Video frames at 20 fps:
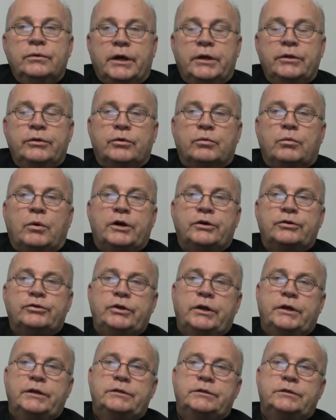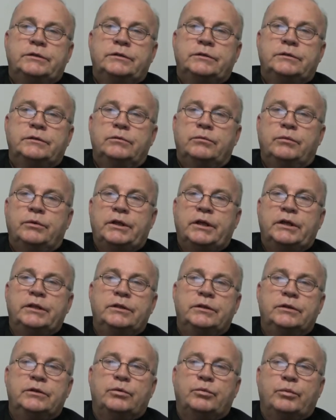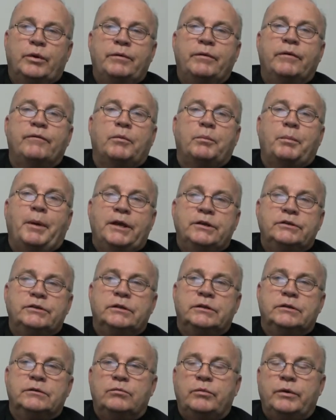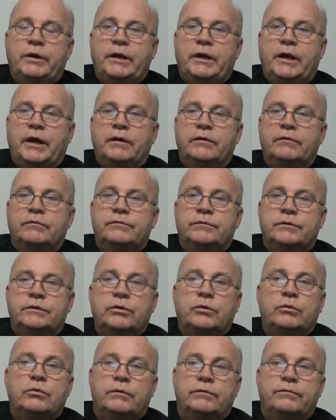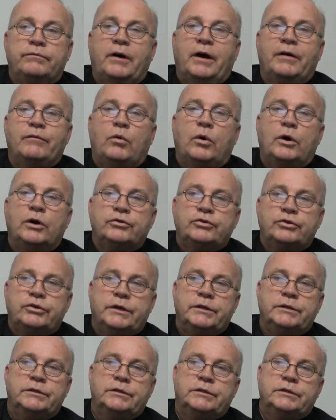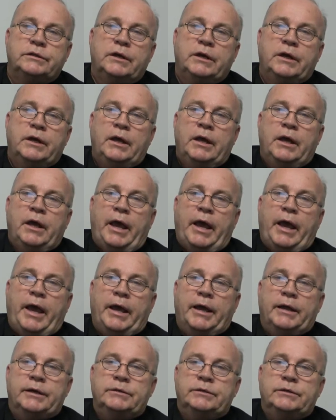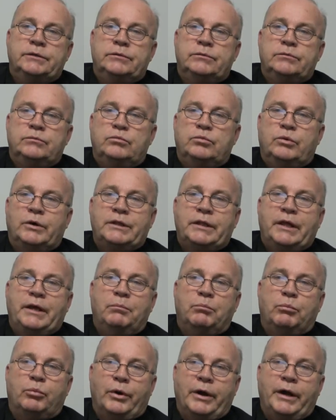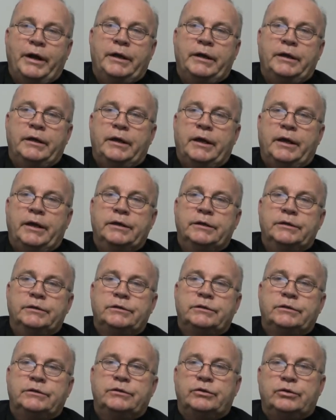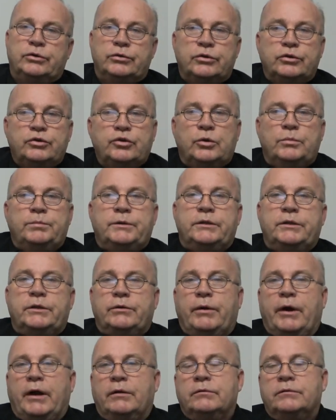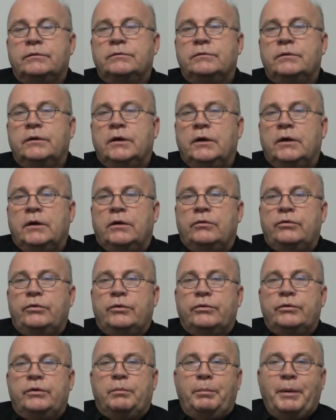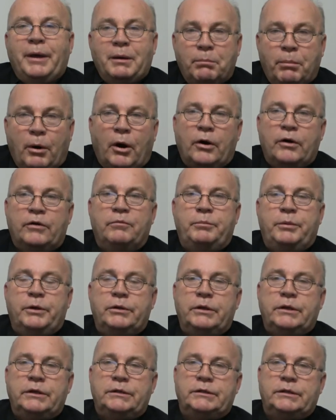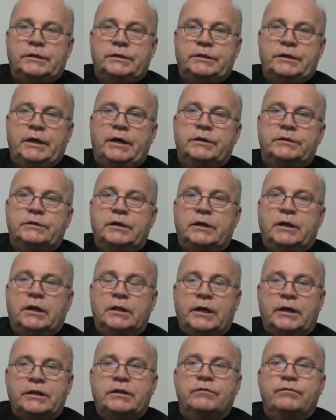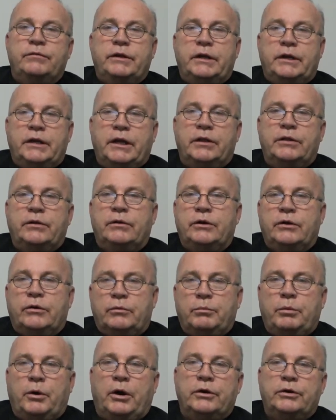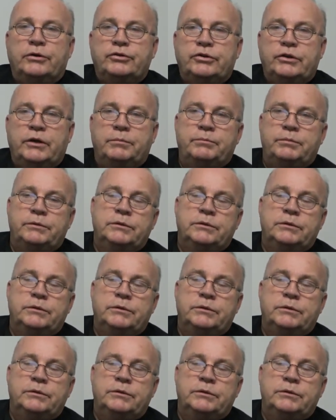in their watersheds. Within the Red River Basin, we have a total of 5 watersheds. And what they bring is they're the troops on the ground. They're the big part of building success. And collectively together under a partnership,